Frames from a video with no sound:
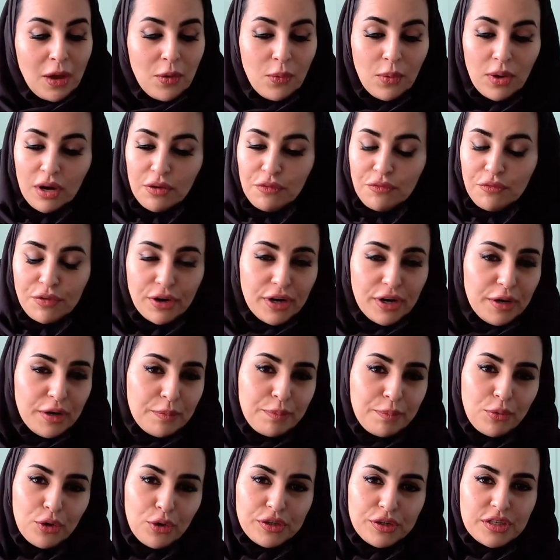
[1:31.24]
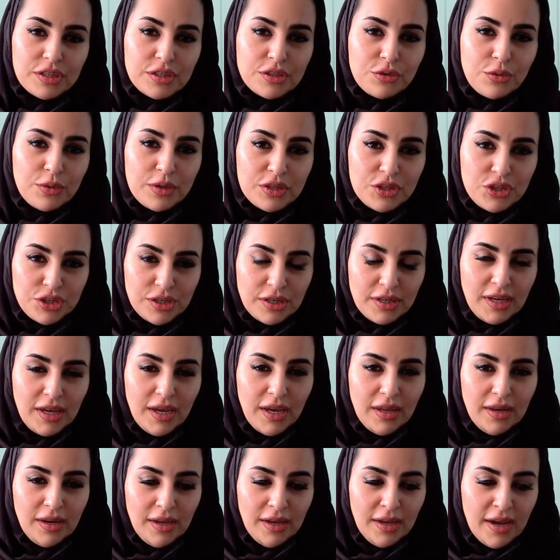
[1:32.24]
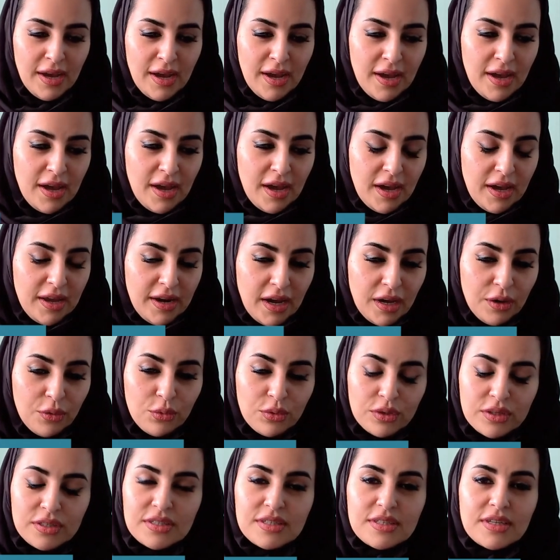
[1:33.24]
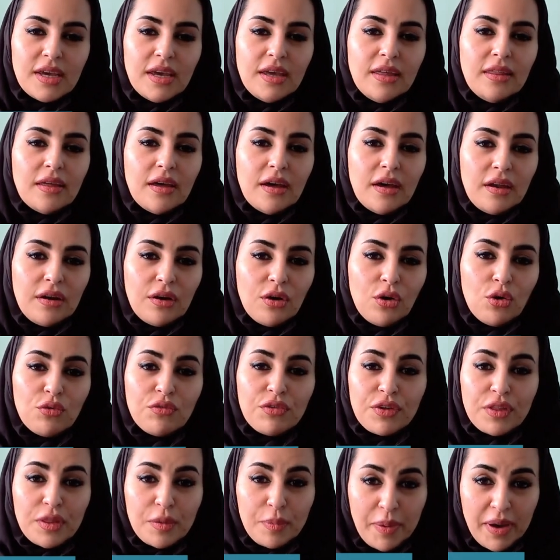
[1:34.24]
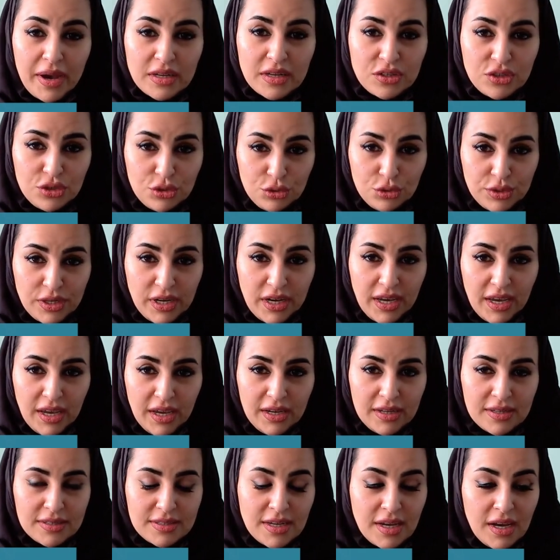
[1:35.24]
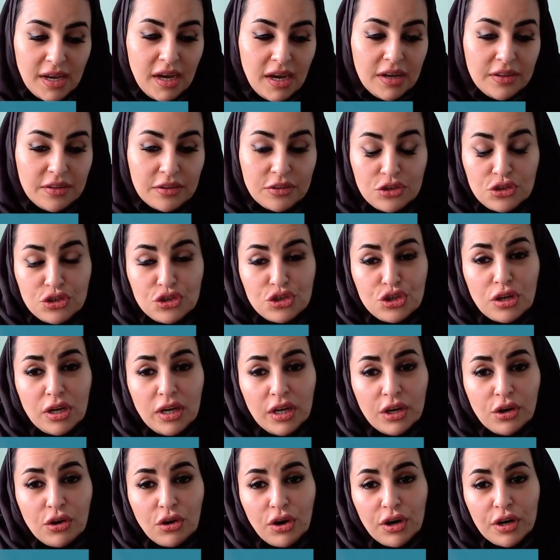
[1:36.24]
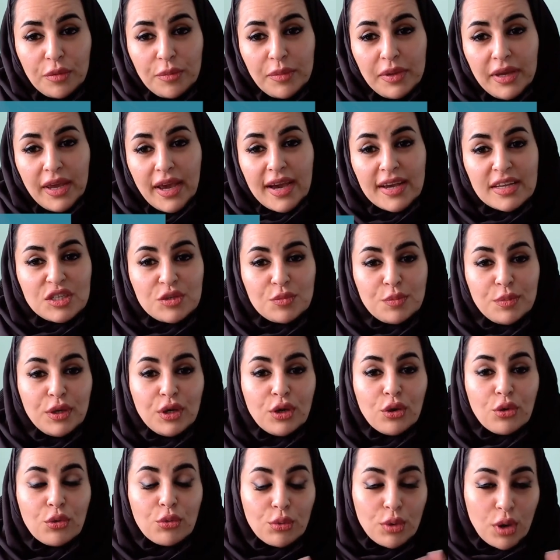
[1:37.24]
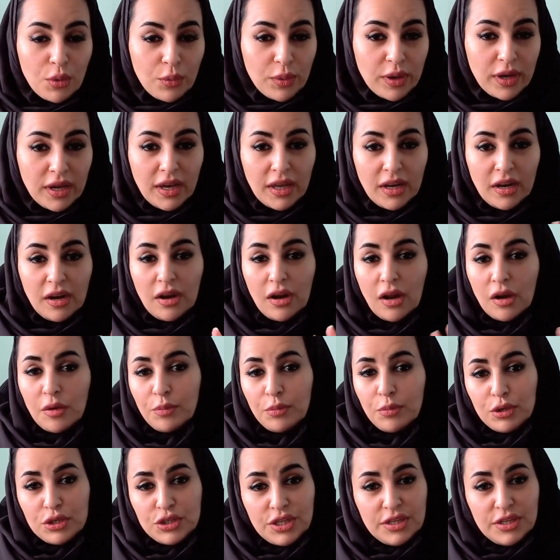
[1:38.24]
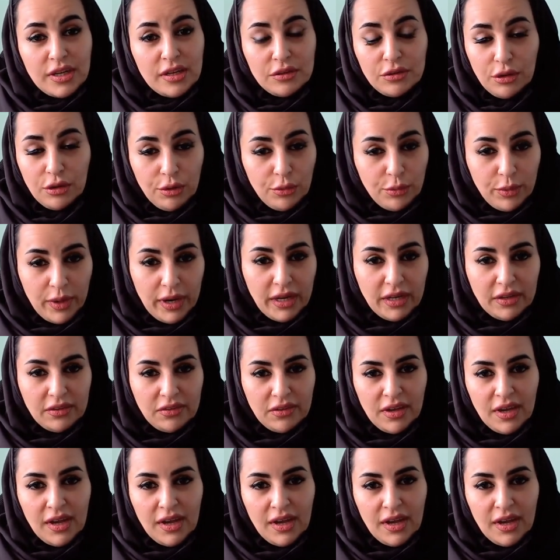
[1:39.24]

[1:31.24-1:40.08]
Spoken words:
Well, a very important question, Katie. And I would say that over the past two decades, the digital economy has been growing in an unprecedented rate,